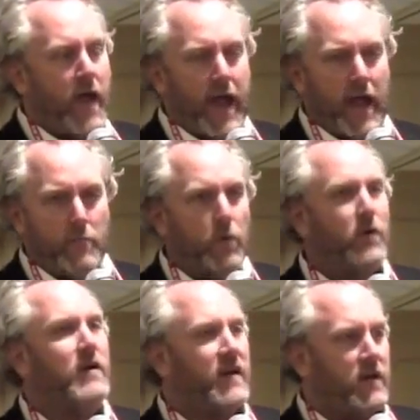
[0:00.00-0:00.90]
and
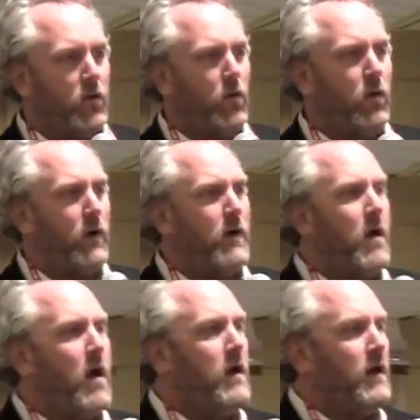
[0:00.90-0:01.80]
Bernardine Dorn
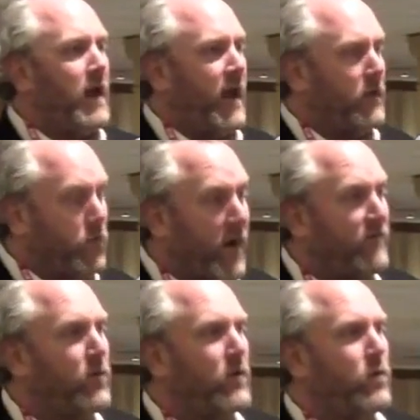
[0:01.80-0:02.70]
and
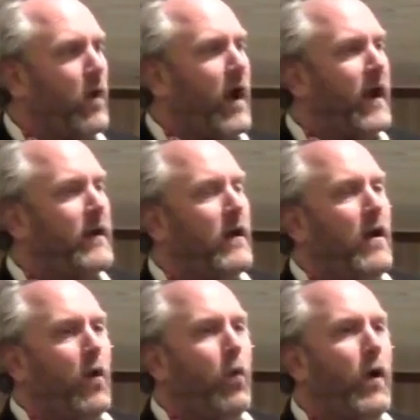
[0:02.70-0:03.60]
Reverend Wright.
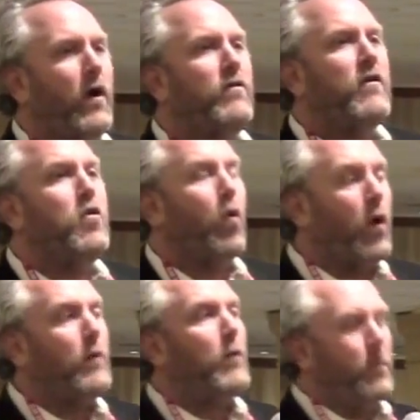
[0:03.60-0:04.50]
Where are the
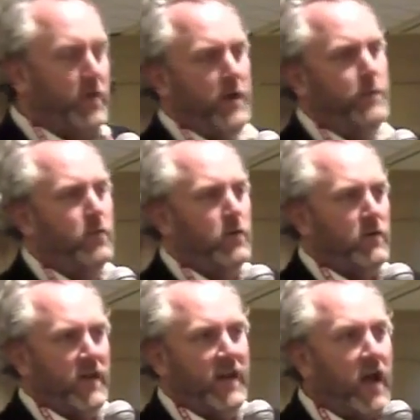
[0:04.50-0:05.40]
normal people
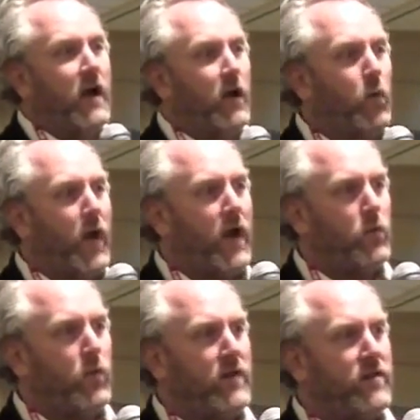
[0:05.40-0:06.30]
that he hung
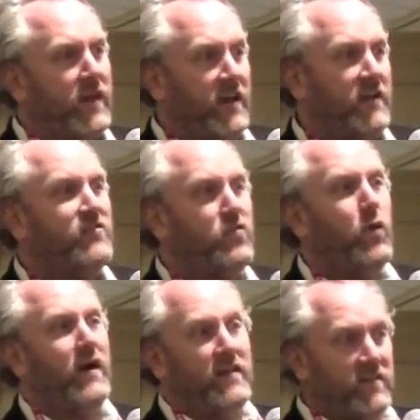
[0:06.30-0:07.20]
around with in his
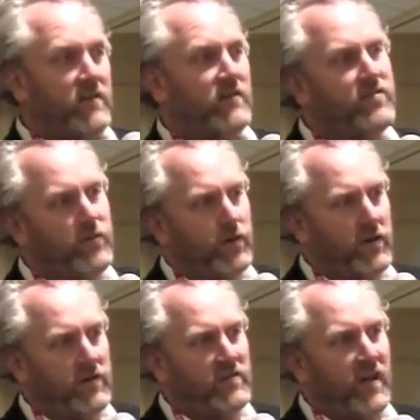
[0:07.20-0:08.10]
20s and his
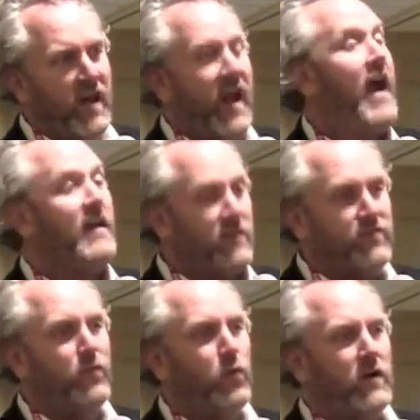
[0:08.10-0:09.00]
30s and his
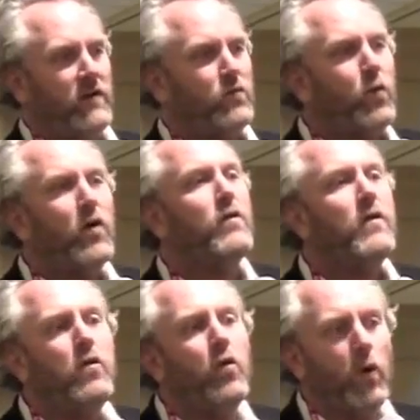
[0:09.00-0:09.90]
40s? Where are
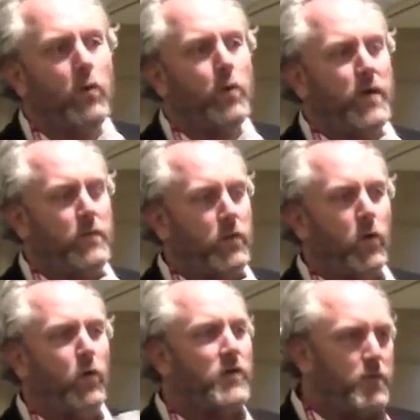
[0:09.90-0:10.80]
the normal people? The
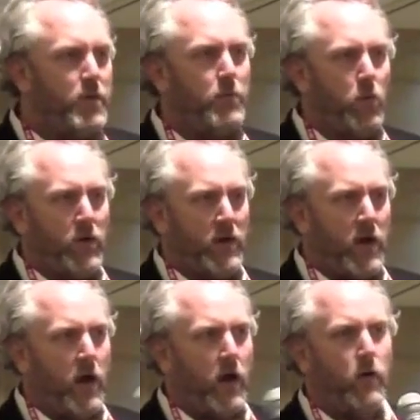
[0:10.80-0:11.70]
only people we
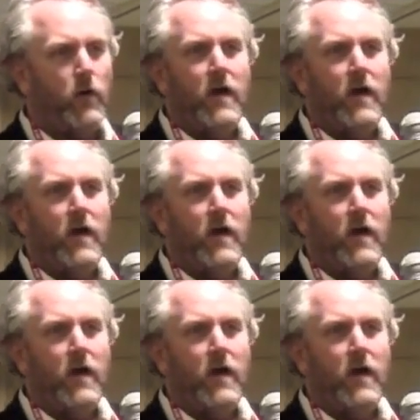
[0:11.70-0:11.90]
know,